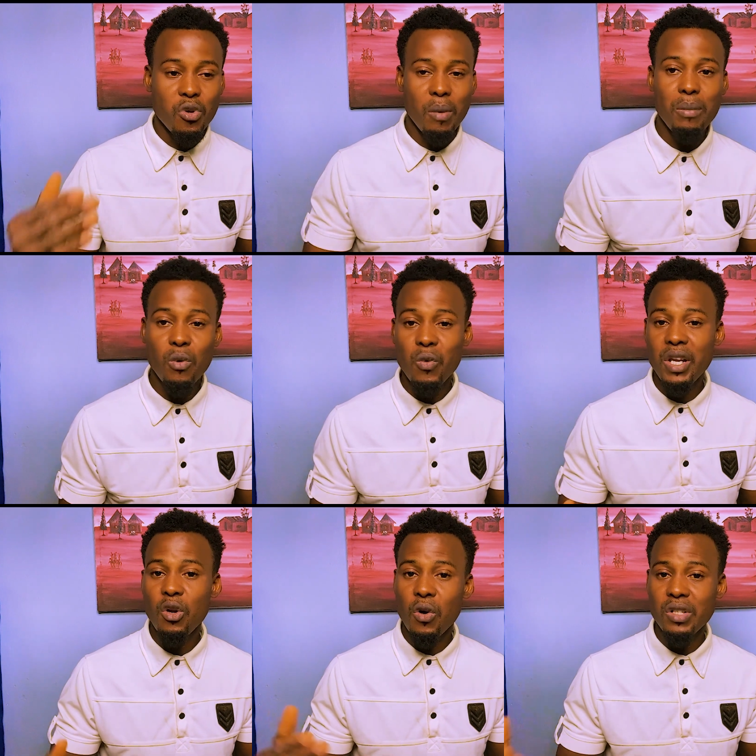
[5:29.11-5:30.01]
You might be
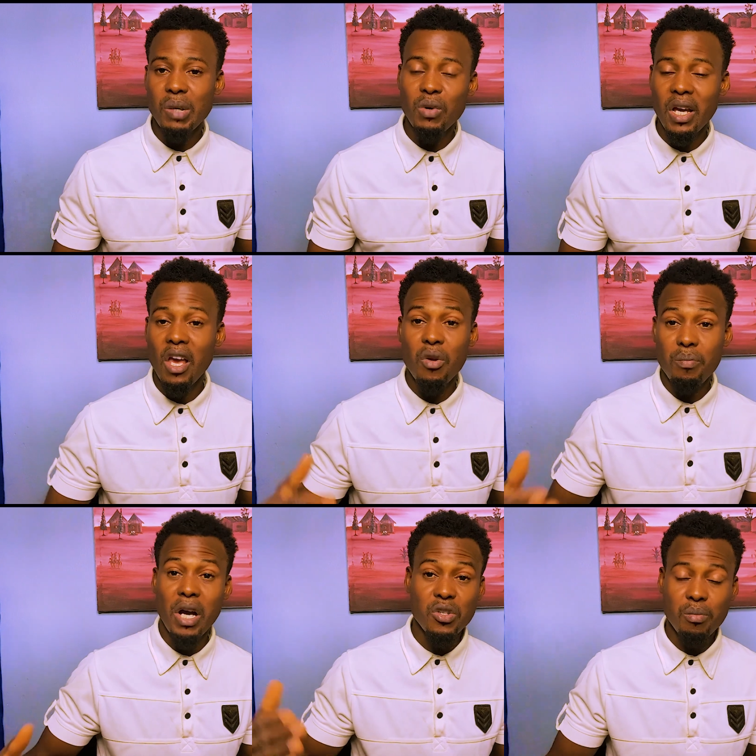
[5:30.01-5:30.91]
winning on demo account
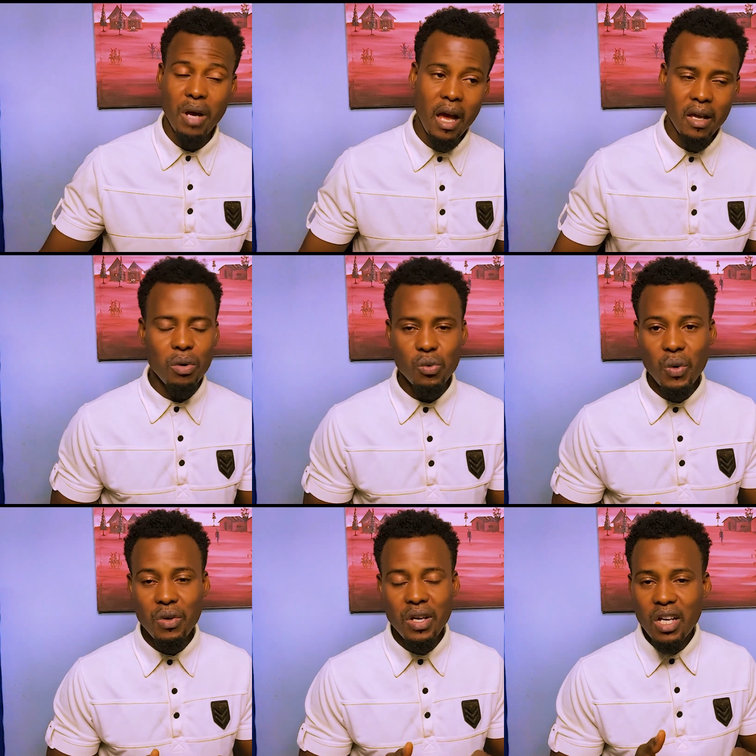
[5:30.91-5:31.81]
back to back, but
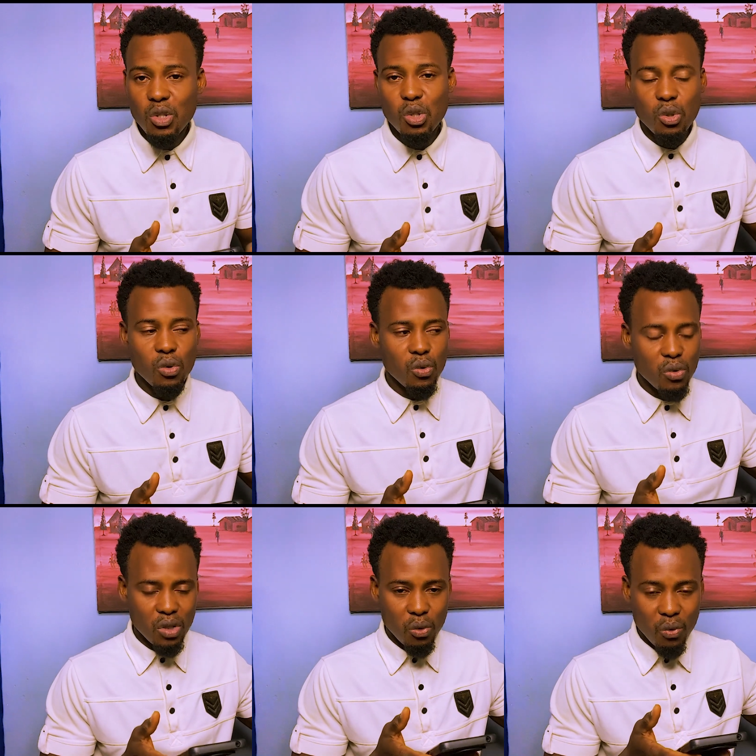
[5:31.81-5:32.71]
when you get to
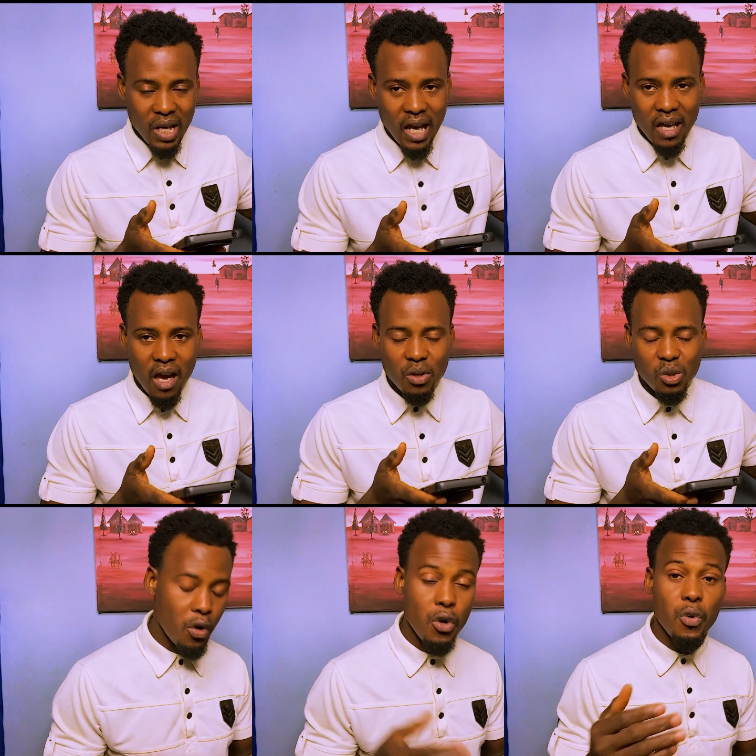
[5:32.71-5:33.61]
the real
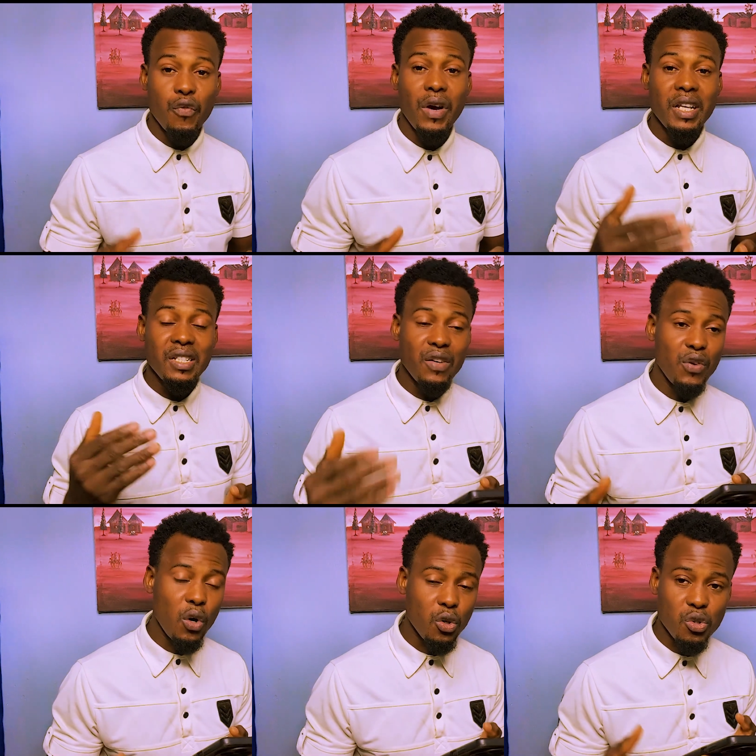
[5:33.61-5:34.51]
account, you will find it
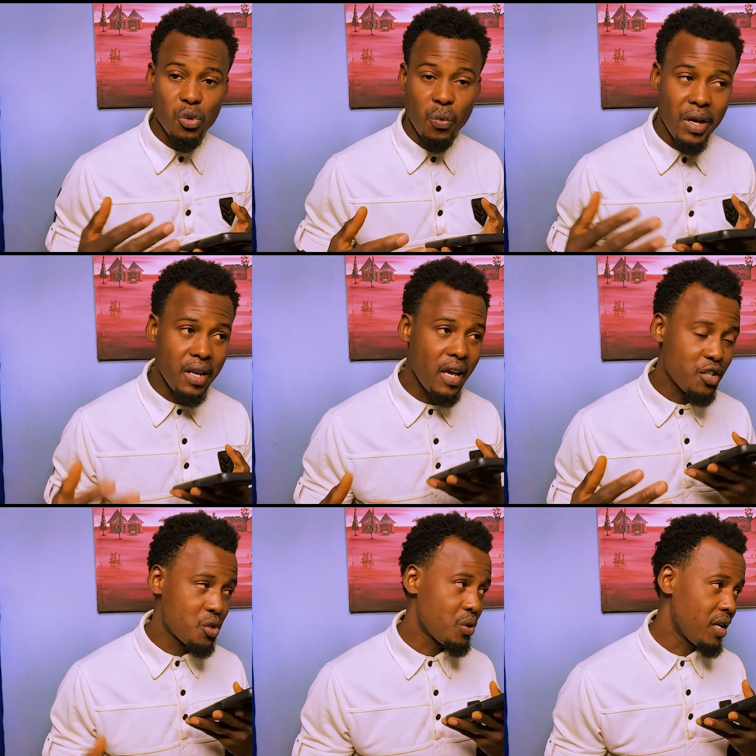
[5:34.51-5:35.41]
difficult to win a
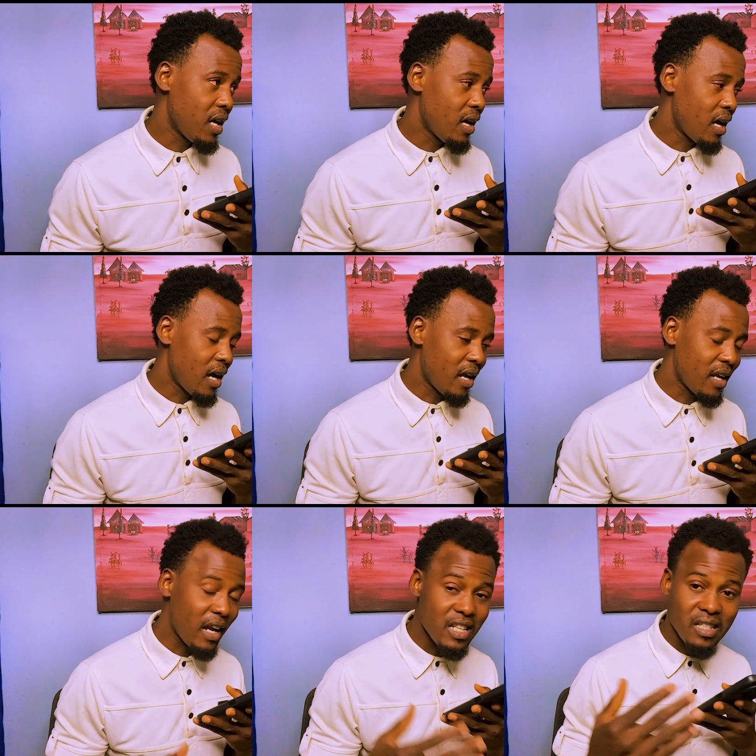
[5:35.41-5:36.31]
trade, and
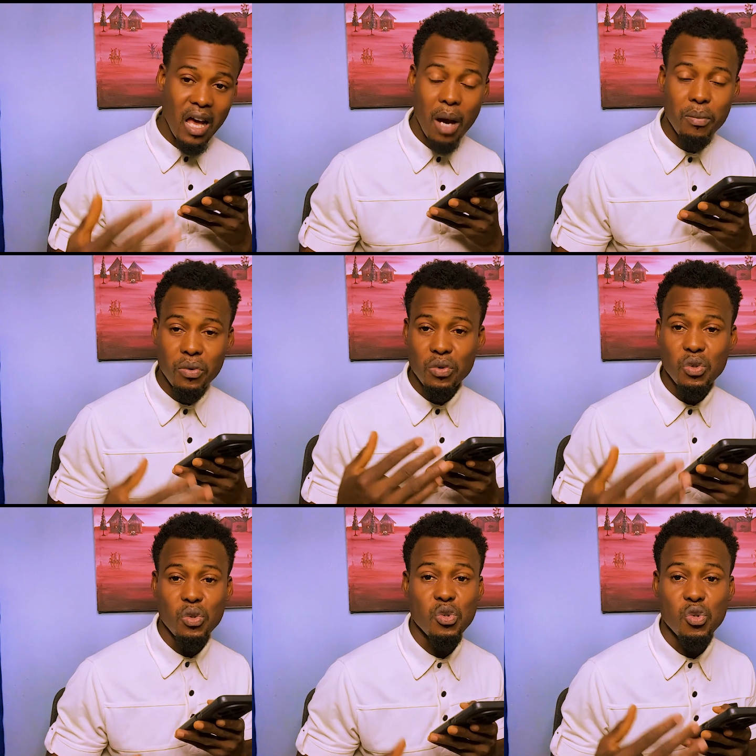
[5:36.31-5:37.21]
that has happened
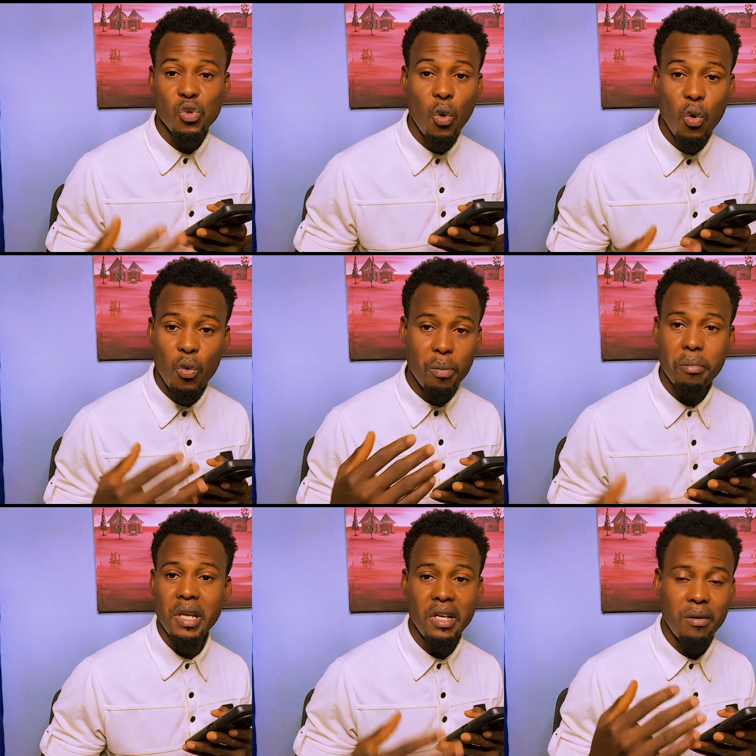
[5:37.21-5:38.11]
to so
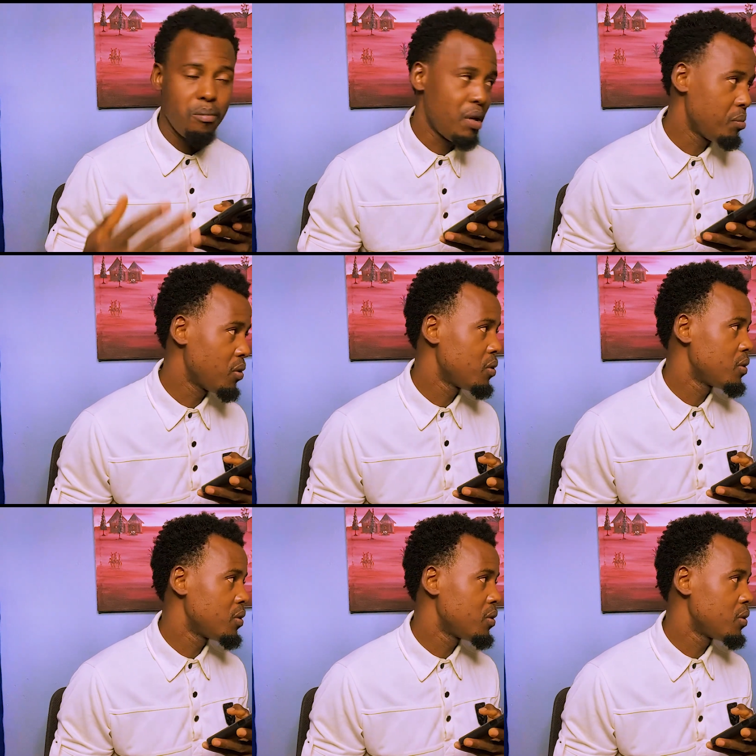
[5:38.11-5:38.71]
many people.